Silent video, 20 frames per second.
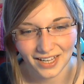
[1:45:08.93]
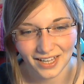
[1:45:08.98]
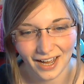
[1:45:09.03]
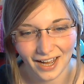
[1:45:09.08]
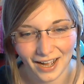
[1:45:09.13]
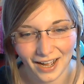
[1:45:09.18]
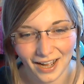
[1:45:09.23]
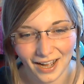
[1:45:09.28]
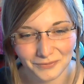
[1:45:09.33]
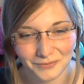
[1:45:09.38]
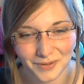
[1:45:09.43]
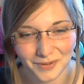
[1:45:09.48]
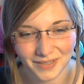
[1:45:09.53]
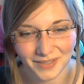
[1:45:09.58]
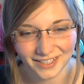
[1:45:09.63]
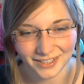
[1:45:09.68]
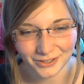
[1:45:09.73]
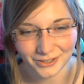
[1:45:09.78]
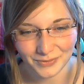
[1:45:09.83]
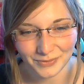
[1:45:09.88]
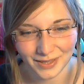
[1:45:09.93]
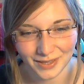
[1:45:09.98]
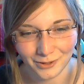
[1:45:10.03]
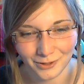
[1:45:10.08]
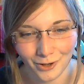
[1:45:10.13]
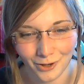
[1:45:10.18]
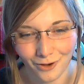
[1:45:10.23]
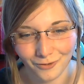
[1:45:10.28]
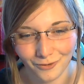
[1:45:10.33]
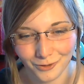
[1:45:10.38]
I've been meaning to read The
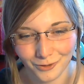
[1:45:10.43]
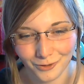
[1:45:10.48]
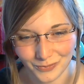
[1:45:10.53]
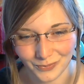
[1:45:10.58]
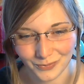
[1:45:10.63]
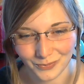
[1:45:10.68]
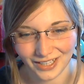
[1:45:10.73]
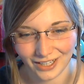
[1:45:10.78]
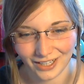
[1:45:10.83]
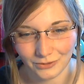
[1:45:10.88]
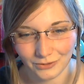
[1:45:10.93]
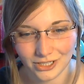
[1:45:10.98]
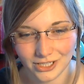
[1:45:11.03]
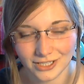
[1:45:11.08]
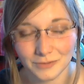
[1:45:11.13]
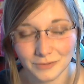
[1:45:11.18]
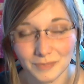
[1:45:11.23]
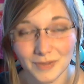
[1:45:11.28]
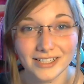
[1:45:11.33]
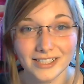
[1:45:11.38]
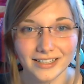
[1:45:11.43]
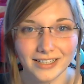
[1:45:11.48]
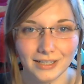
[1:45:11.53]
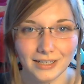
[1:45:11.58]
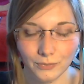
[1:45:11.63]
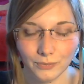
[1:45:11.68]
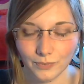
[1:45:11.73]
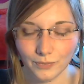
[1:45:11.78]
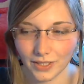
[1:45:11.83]
Awful German Language, especially